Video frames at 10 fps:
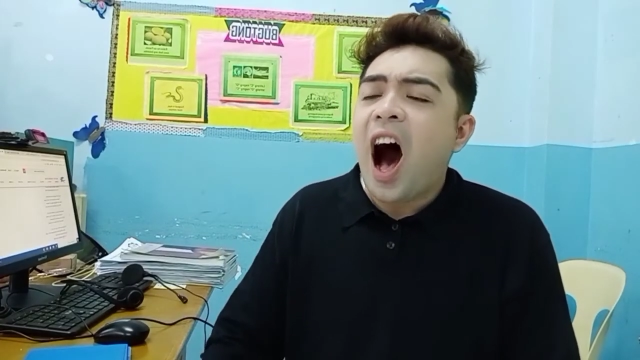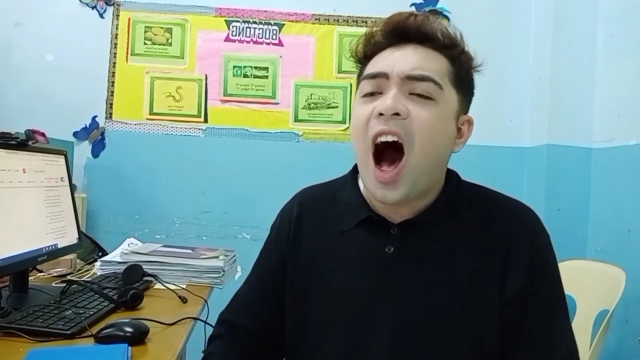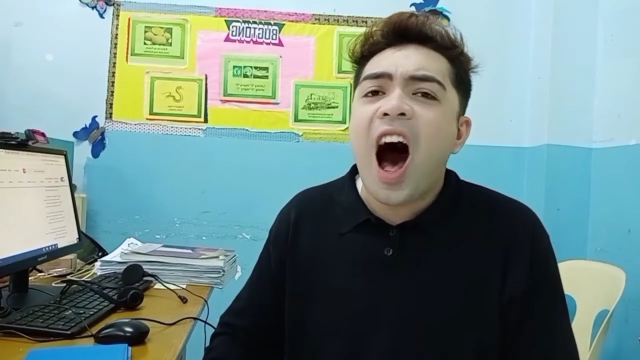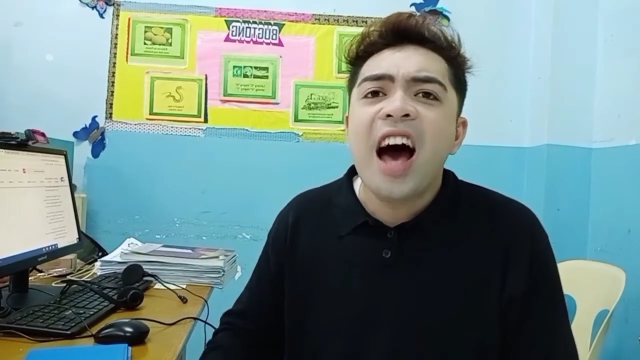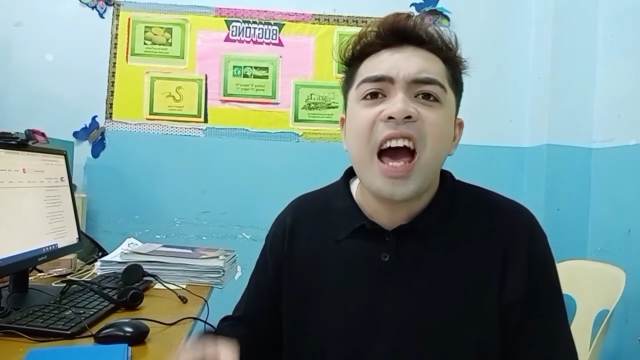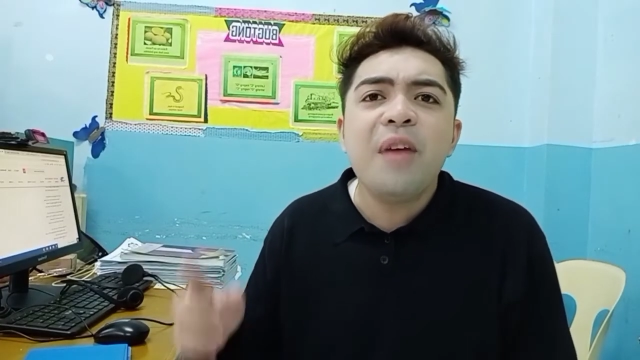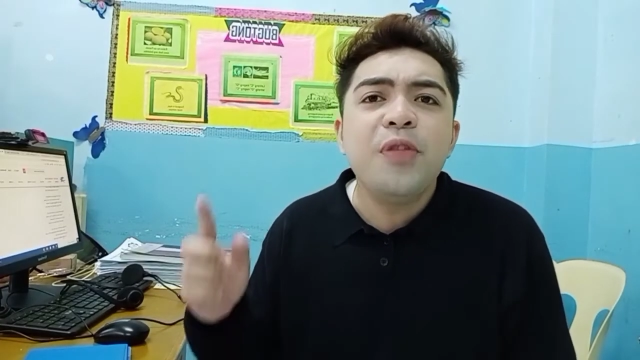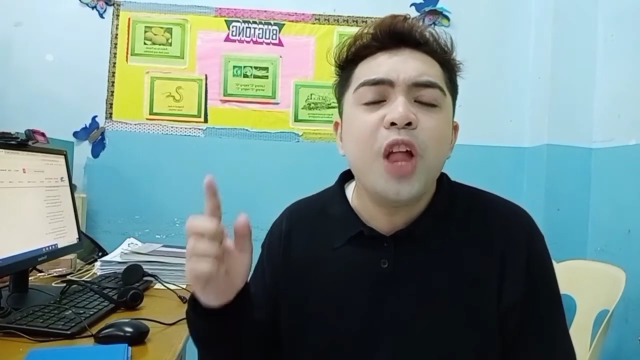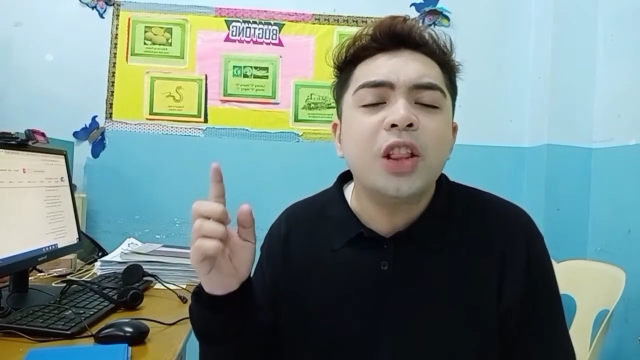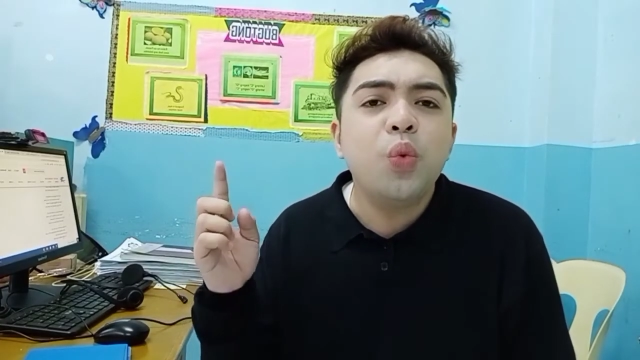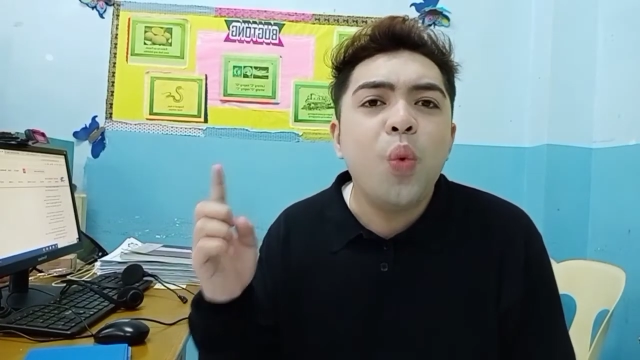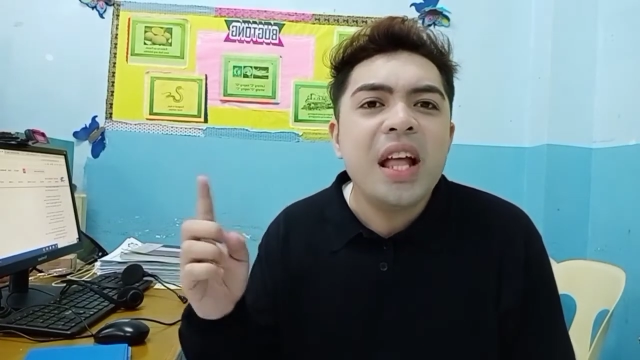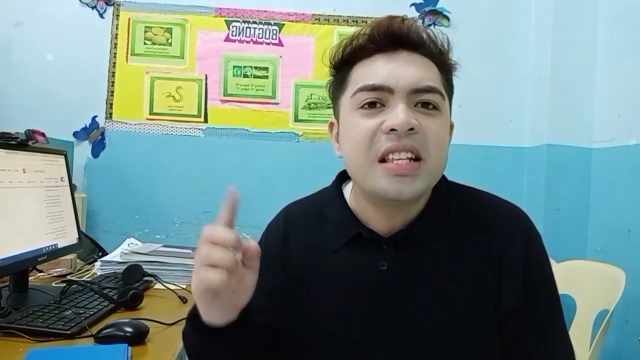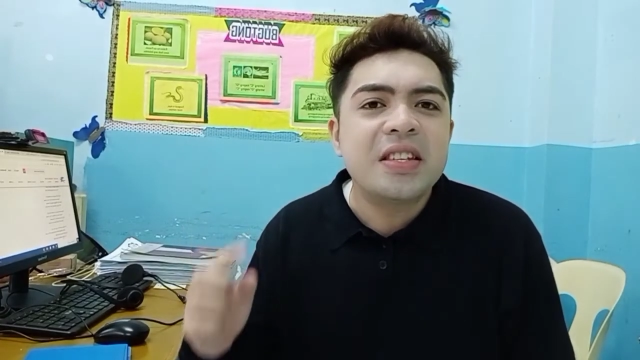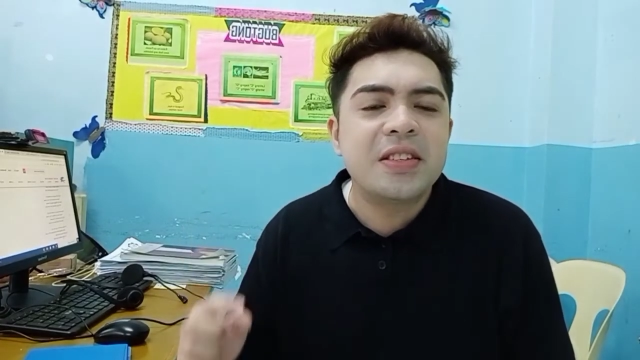I have not
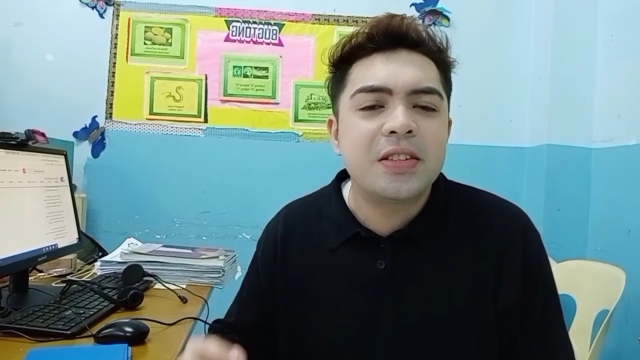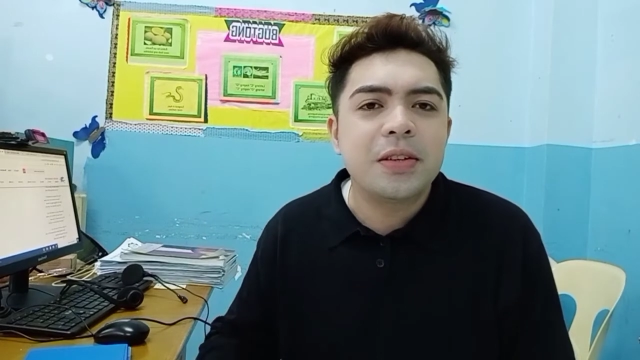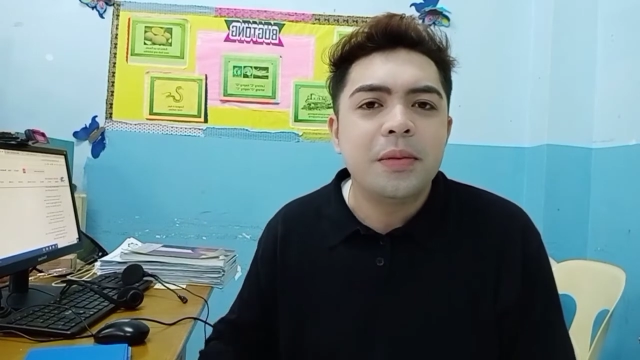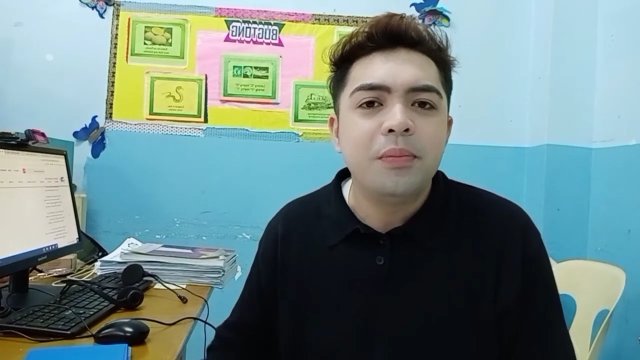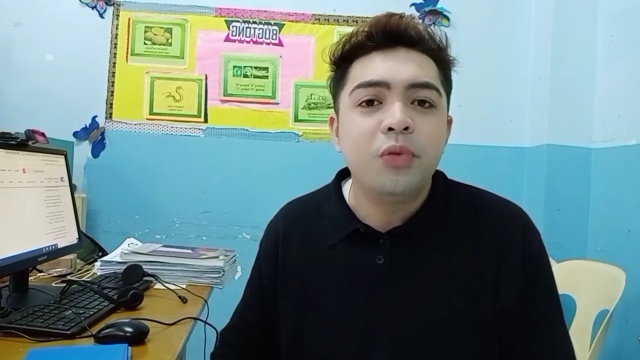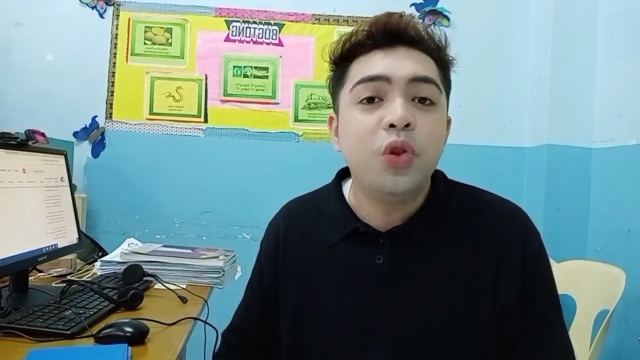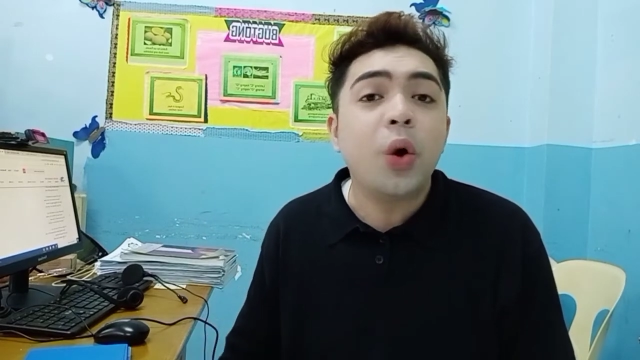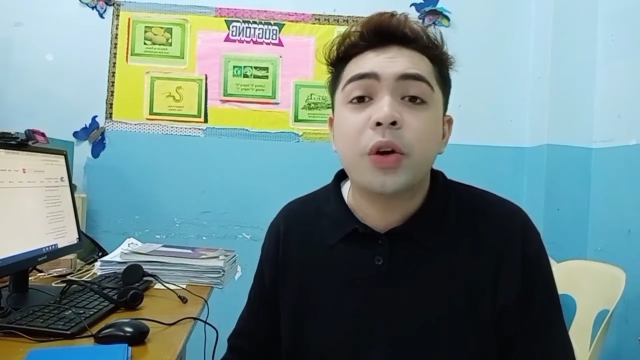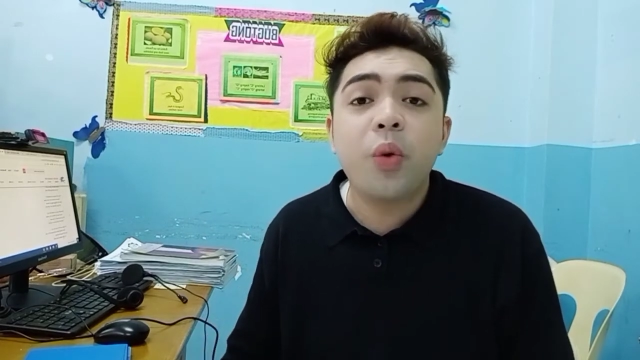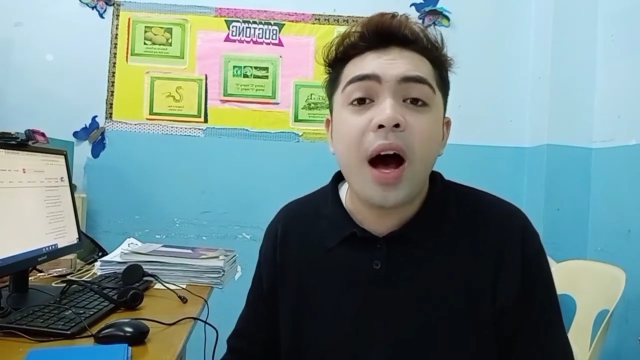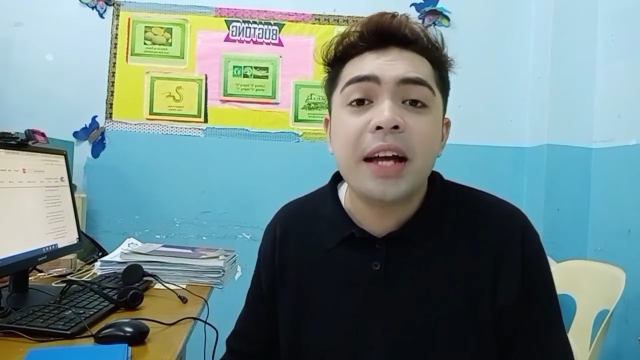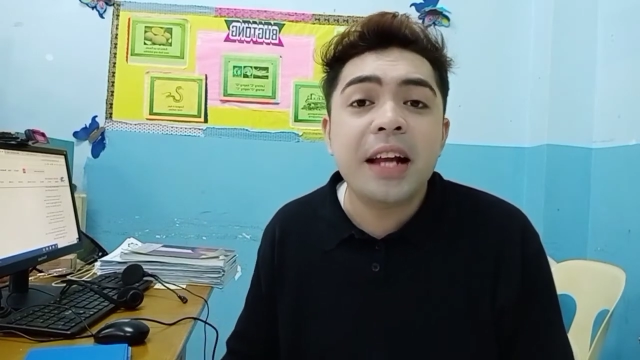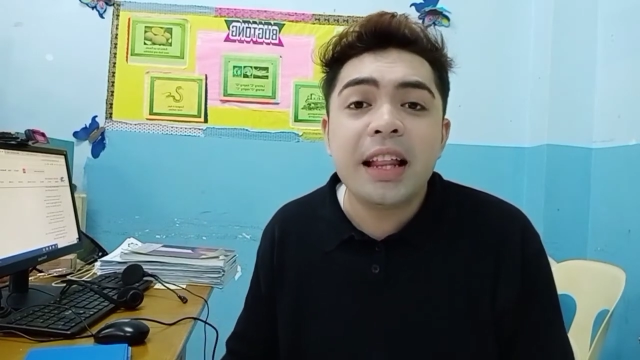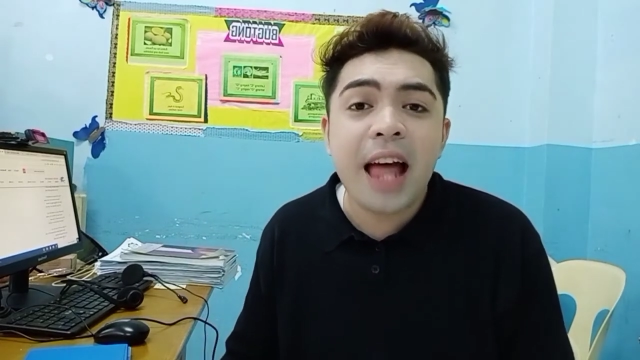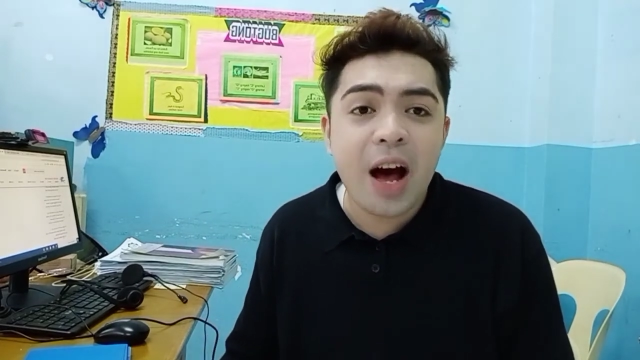winced nor cried
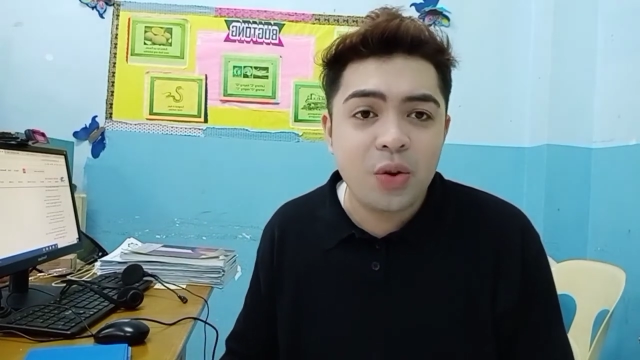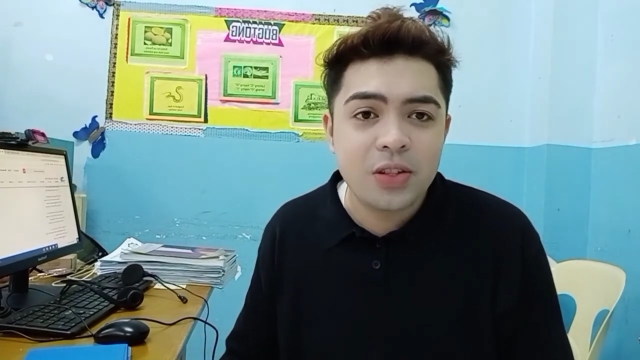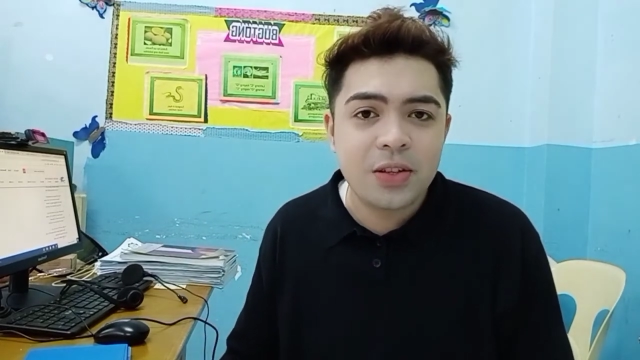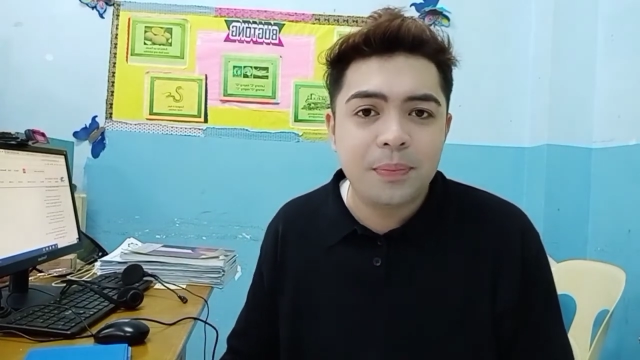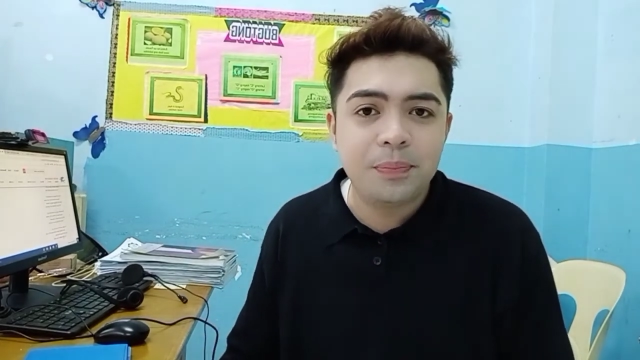aloud.